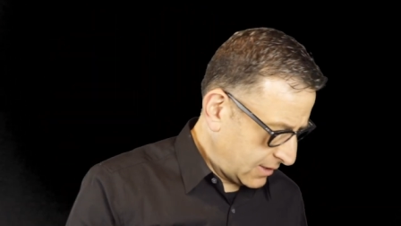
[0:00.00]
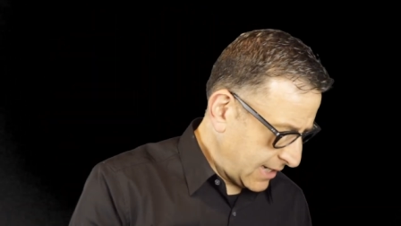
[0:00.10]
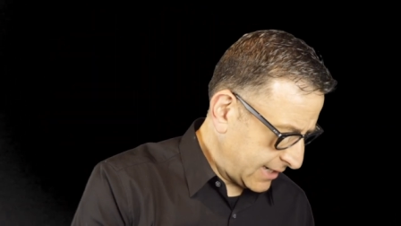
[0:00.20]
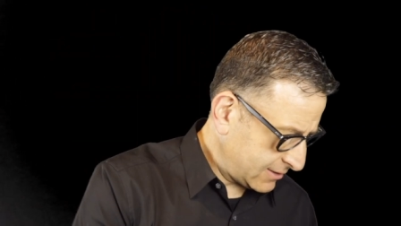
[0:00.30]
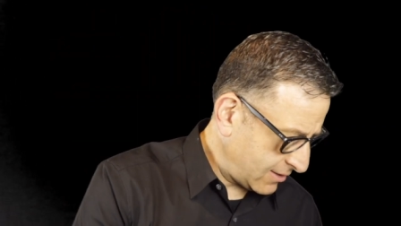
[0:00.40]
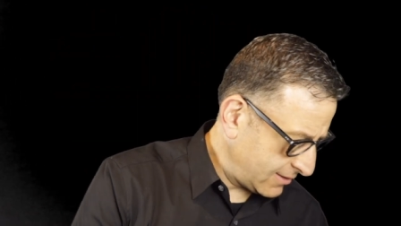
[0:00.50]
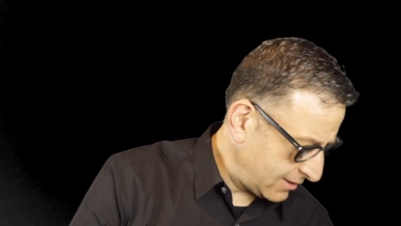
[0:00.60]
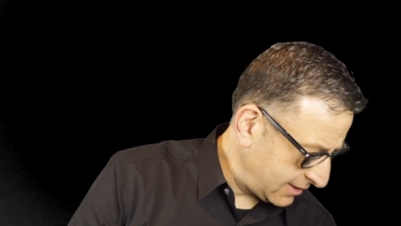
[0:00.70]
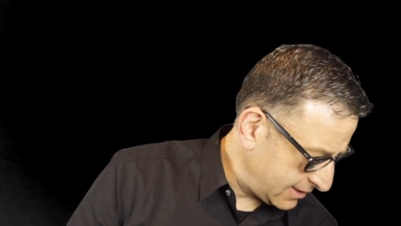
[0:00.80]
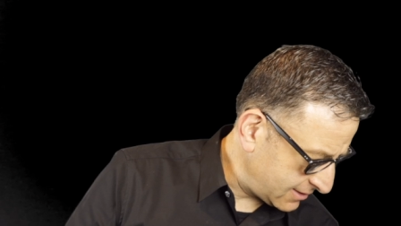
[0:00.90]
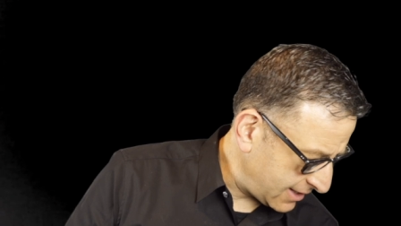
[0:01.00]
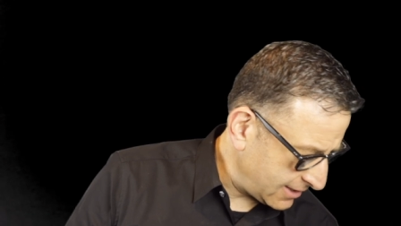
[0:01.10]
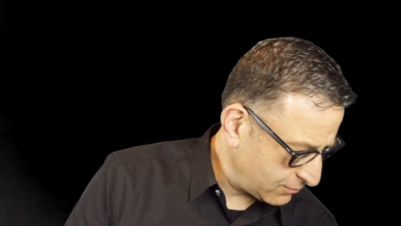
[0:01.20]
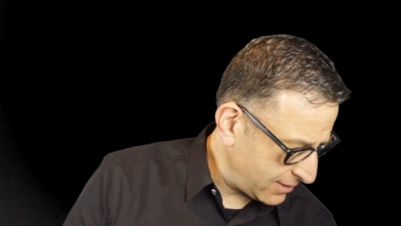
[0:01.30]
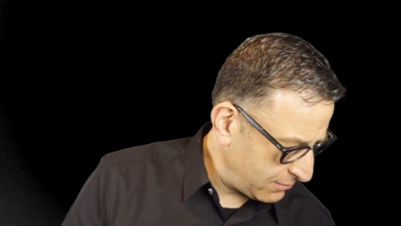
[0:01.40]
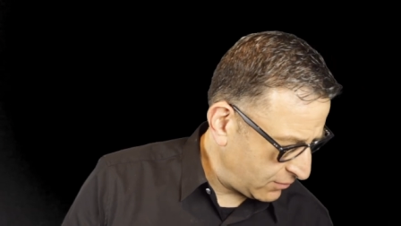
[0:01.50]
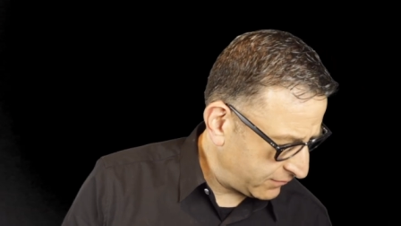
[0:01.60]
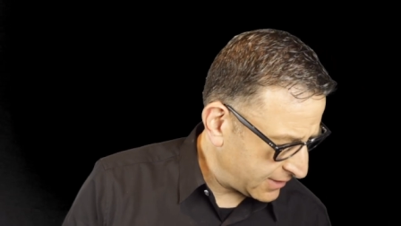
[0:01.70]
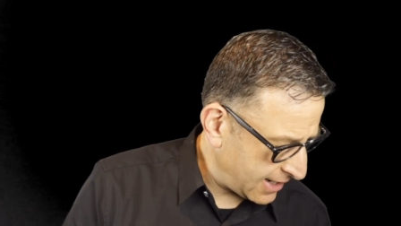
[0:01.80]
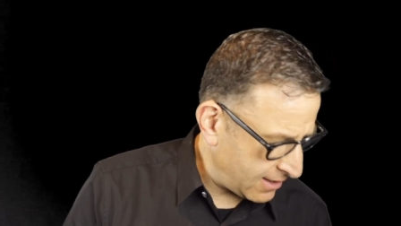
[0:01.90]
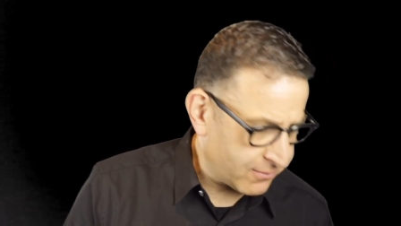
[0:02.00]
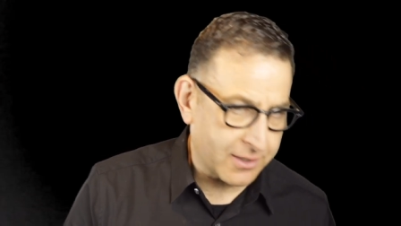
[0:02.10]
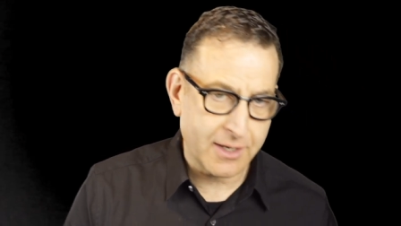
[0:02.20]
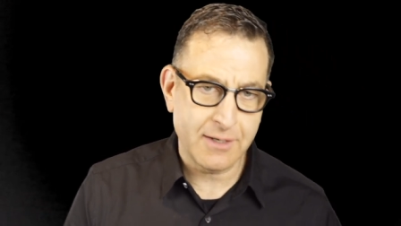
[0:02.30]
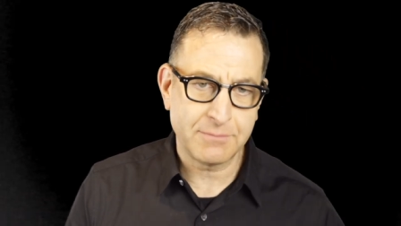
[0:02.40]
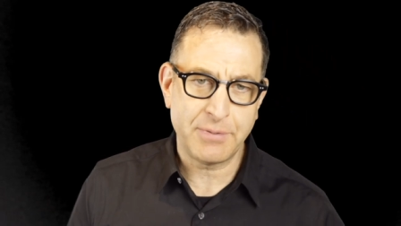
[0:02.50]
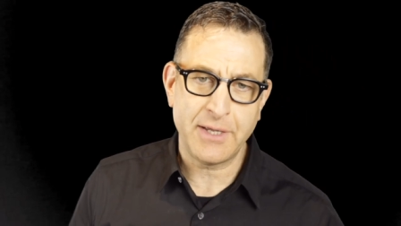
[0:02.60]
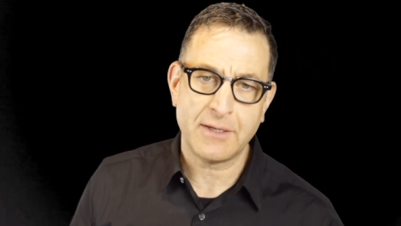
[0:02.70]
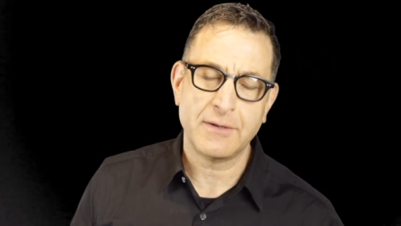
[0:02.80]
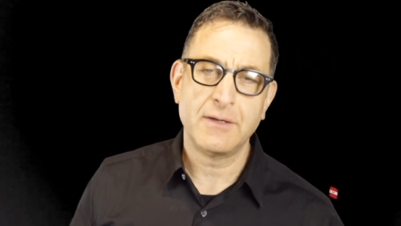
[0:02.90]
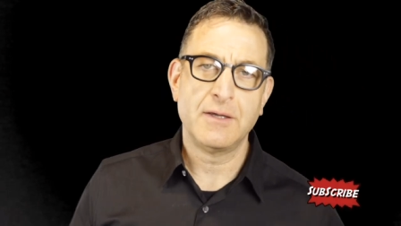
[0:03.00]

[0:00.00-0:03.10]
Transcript: Next on the list, as we move down, we're gonna pick